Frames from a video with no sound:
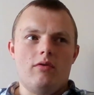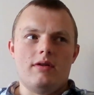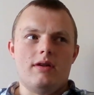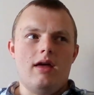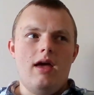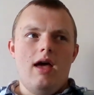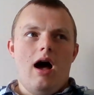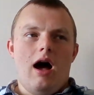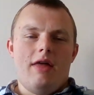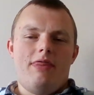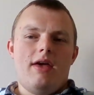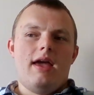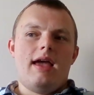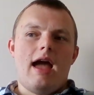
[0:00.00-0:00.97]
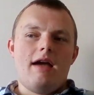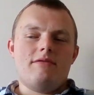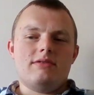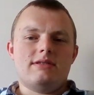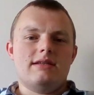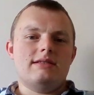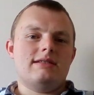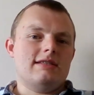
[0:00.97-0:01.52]
And I think ever
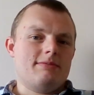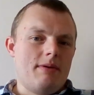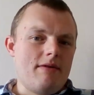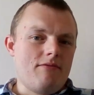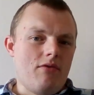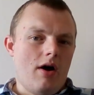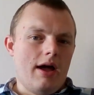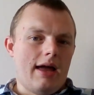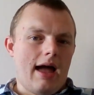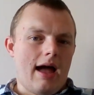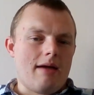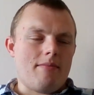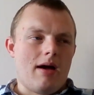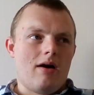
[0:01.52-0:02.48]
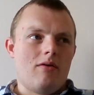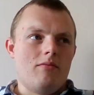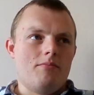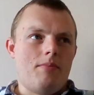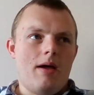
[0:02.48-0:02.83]
since the Spitfire came out,